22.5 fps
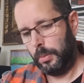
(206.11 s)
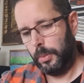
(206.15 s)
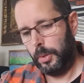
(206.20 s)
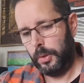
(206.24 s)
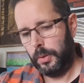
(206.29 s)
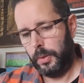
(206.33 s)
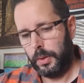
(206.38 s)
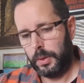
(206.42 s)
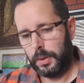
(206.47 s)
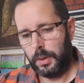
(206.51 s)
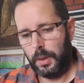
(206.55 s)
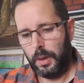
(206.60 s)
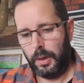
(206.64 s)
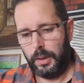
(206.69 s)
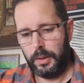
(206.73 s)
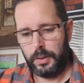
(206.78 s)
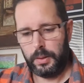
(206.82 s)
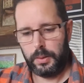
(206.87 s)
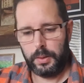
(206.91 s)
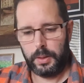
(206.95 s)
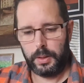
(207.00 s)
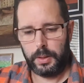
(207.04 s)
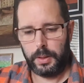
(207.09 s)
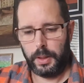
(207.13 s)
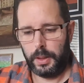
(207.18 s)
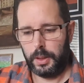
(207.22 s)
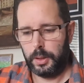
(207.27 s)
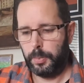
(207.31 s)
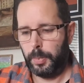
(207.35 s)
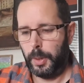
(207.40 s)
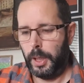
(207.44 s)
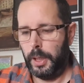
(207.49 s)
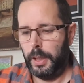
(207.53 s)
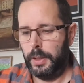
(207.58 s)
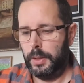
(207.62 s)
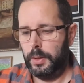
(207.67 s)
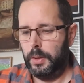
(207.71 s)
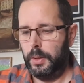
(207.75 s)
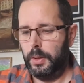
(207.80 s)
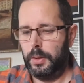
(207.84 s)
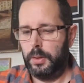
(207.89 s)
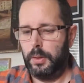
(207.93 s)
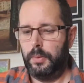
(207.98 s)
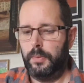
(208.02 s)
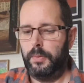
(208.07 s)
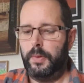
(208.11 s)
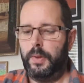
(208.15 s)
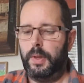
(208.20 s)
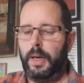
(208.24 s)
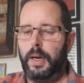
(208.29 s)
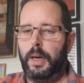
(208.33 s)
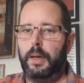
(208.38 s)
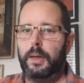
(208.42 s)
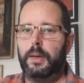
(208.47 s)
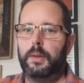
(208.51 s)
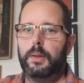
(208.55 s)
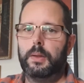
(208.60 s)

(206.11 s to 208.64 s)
but there's like 6 pages of that